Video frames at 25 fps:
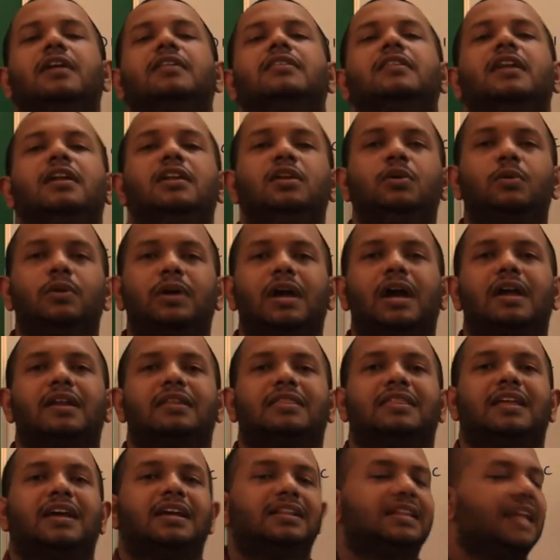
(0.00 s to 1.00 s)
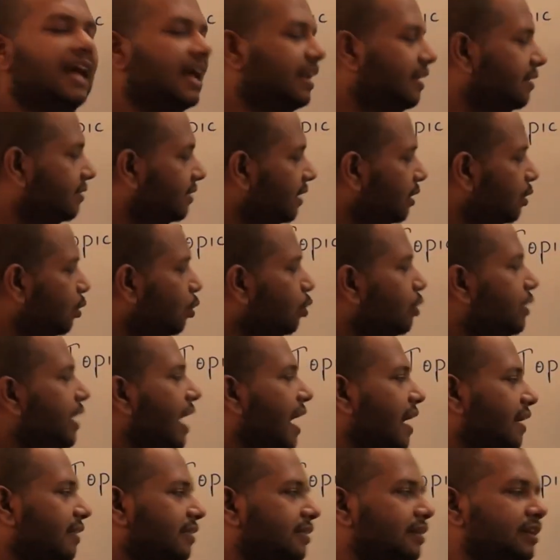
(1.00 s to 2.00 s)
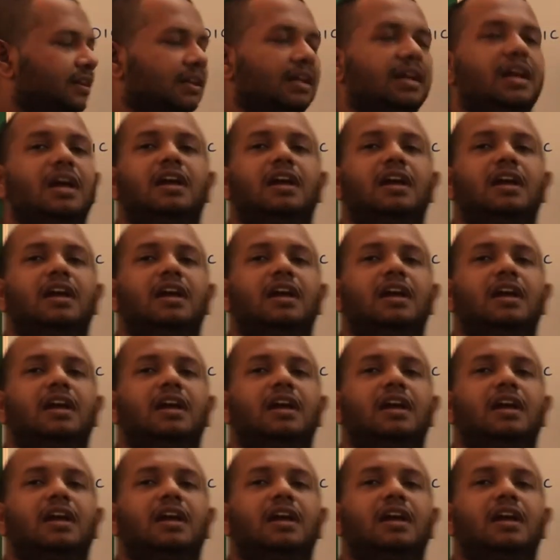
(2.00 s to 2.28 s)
then you can say that is a good acid.